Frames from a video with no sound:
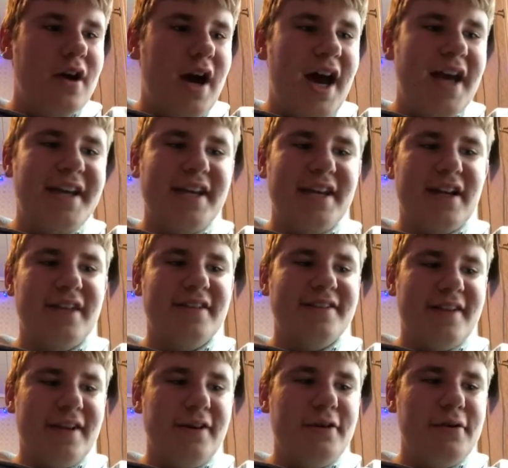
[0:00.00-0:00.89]
I
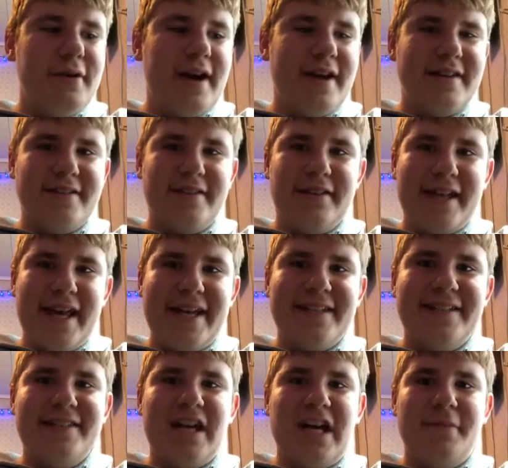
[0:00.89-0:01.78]
cannot tell you guys the
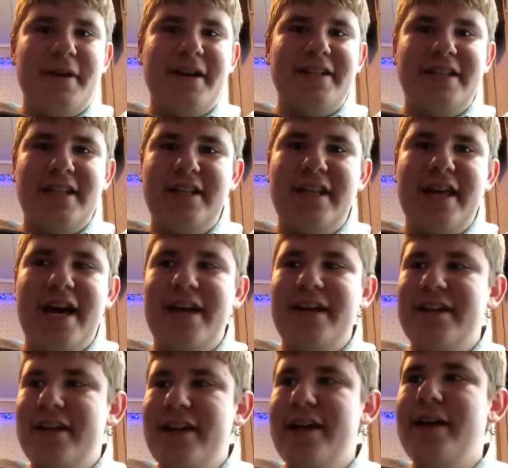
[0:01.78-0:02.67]
last time I did
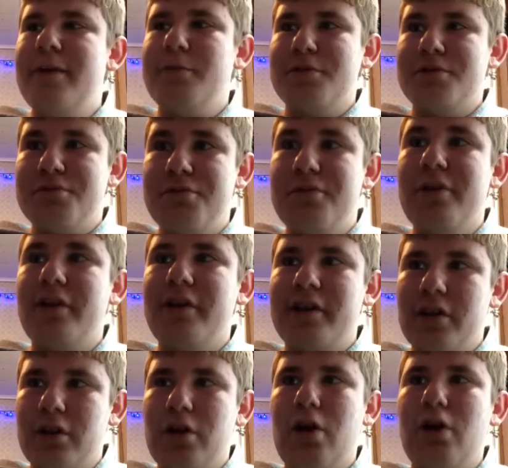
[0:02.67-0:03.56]
that. It was a
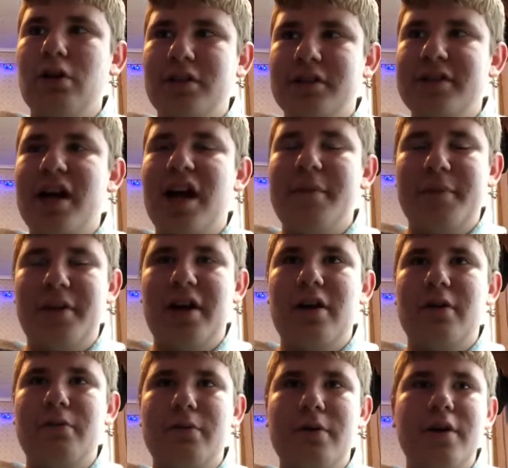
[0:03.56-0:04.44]
very long time
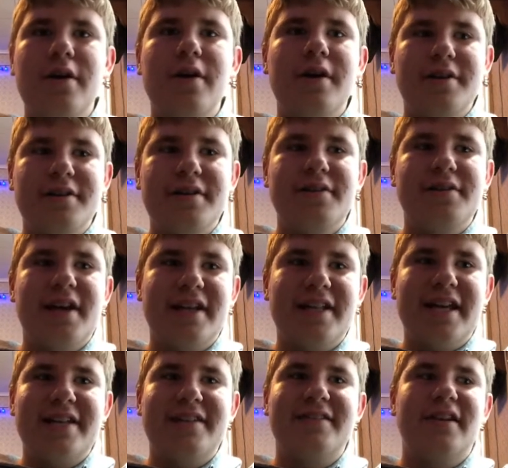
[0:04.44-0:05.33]
ago since I
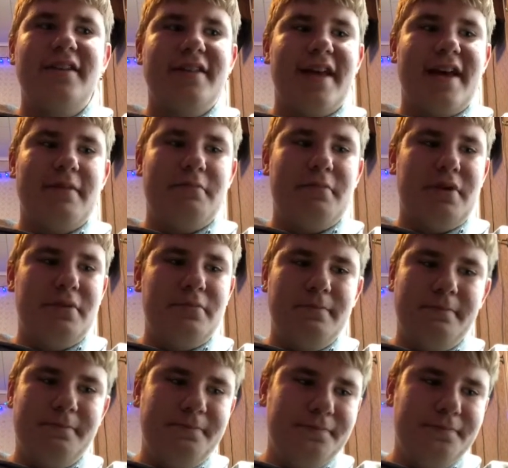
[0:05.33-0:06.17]
last done that, but